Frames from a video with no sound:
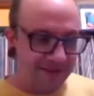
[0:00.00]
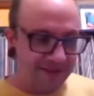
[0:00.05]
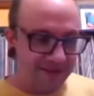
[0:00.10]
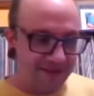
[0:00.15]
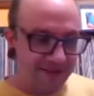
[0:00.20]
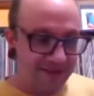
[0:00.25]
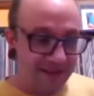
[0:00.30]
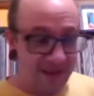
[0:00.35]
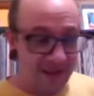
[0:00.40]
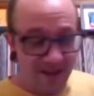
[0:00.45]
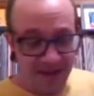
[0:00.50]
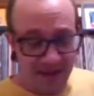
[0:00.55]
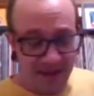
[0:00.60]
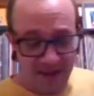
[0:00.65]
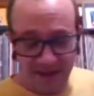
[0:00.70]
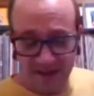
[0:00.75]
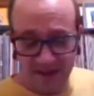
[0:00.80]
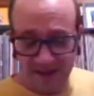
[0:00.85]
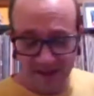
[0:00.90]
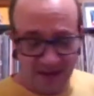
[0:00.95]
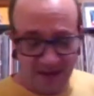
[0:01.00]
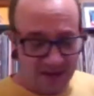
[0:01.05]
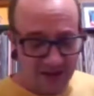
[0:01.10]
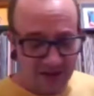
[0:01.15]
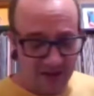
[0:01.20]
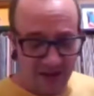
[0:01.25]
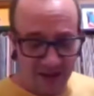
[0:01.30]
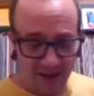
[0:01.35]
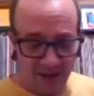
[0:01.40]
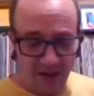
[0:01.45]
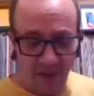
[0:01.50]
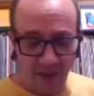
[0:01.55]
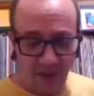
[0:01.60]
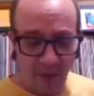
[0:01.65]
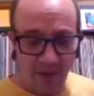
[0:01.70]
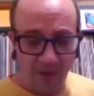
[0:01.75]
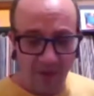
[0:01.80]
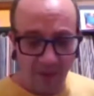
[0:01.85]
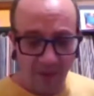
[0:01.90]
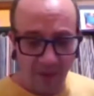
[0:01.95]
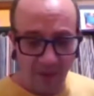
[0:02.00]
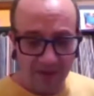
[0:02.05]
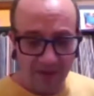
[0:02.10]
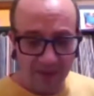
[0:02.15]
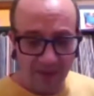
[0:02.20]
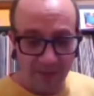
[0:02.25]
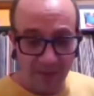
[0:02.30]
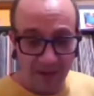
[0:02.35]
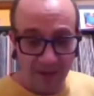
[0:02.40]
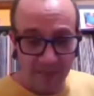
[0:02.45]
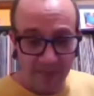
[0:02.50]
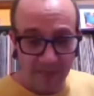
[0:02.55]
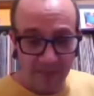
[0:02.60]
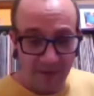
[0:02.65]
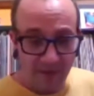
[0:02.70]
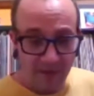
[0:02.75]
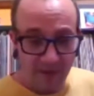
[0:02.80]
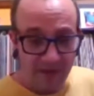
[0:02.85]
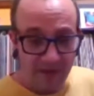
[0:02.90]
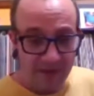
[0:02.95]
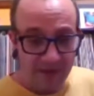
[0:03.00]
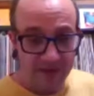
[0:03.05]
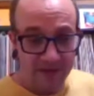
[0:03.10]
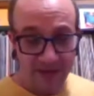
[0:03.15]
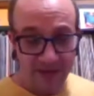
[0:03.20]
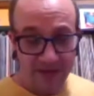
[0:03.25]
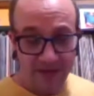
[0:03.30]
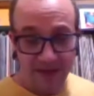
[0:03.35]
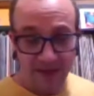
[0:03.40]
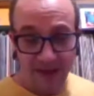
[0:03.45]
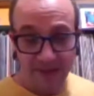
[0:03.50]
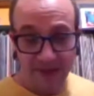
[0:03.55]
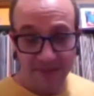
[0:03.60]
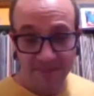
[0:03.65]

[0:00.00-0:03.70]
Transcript: yeah, I think I had always wanted to play music, and like